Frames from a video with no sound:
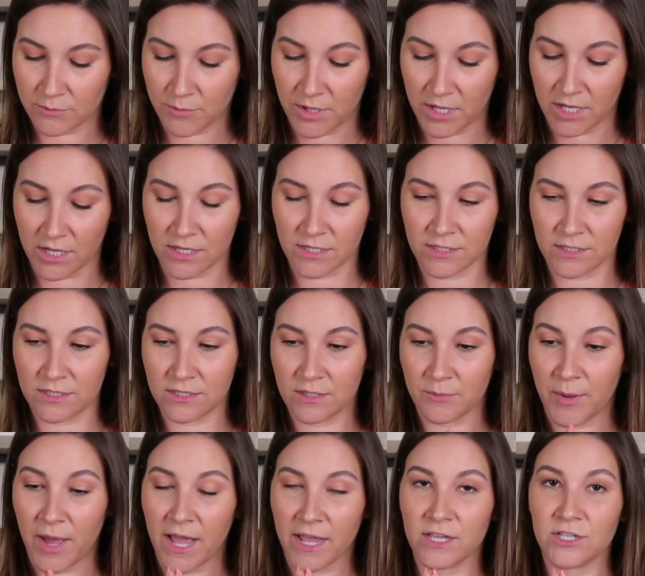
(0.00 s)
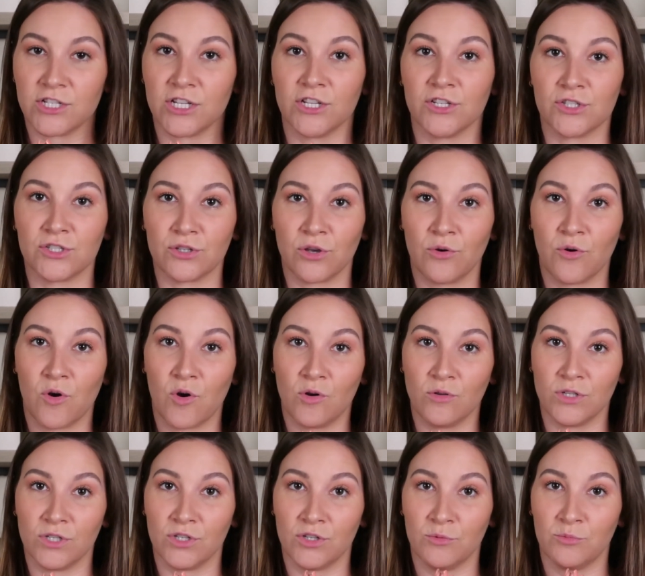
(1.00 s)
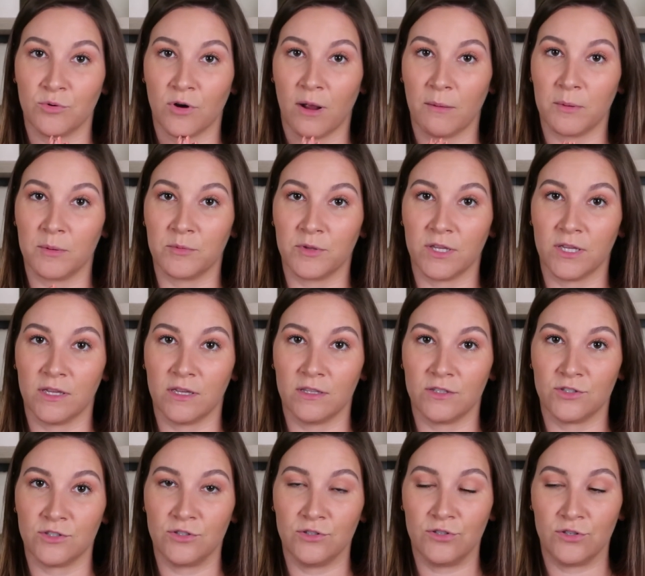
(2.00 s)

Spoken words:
because the packaging is so old and you probably